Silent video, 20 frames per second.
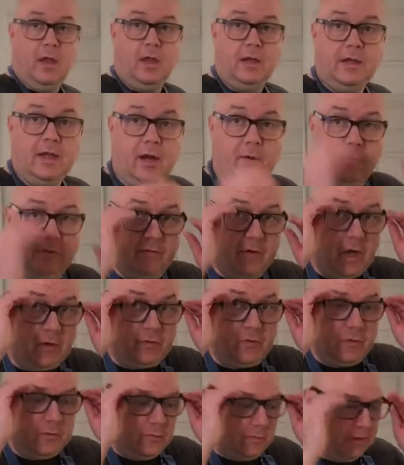Now we've got
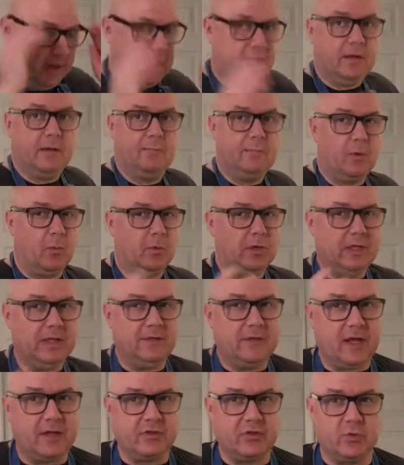those plated, but we need
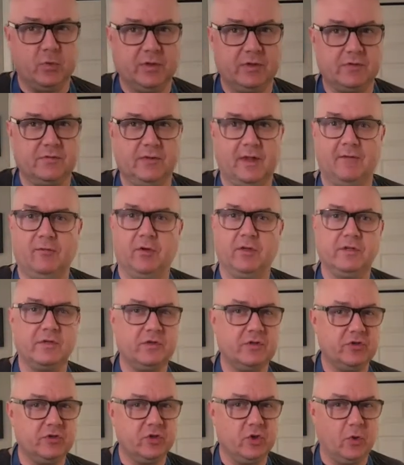that Swiss flavor. This
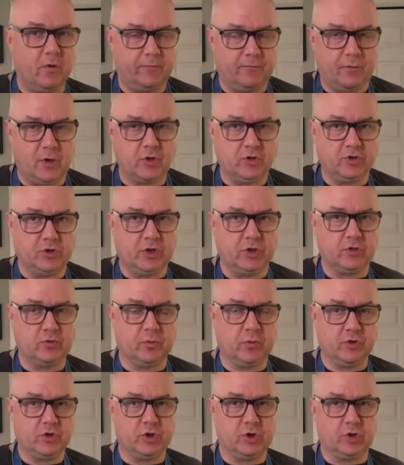is, a French dish with
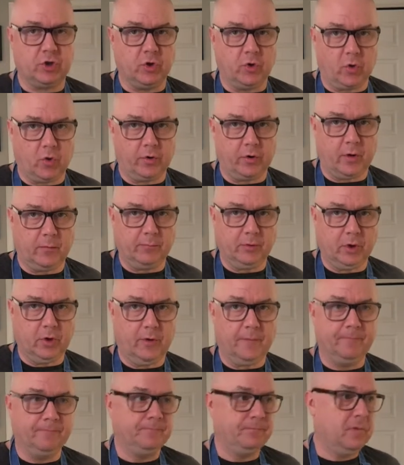chicken Cordon Bleu,
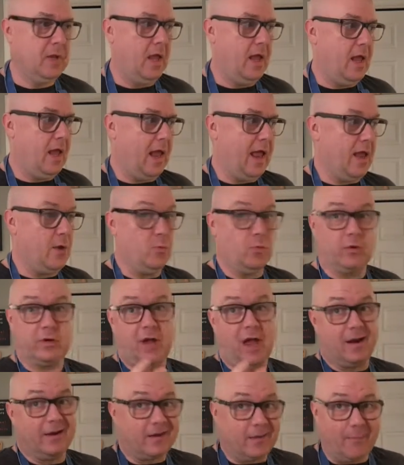and we're kind
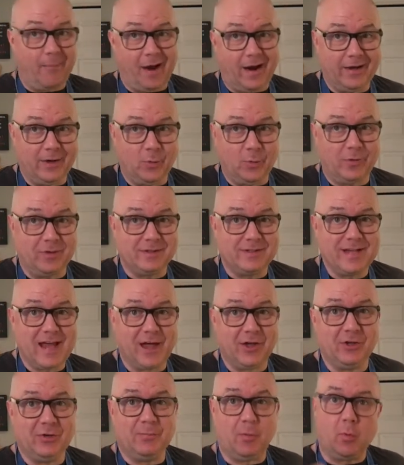of combining it with
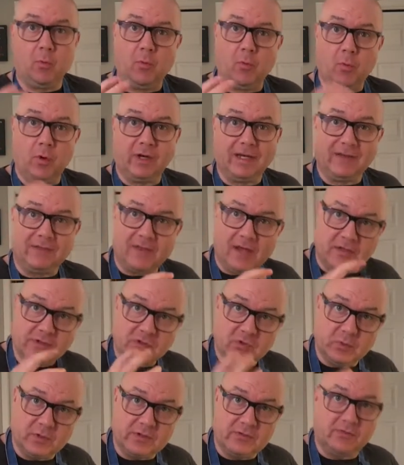Italian, but we want to get that
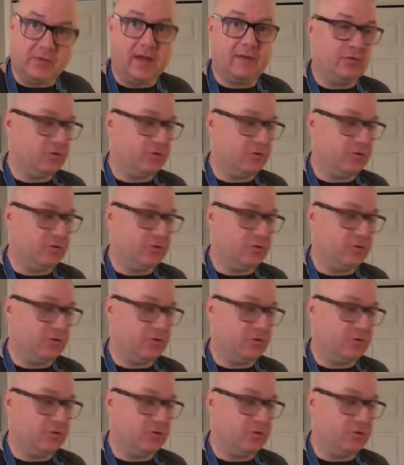Swiss flavor,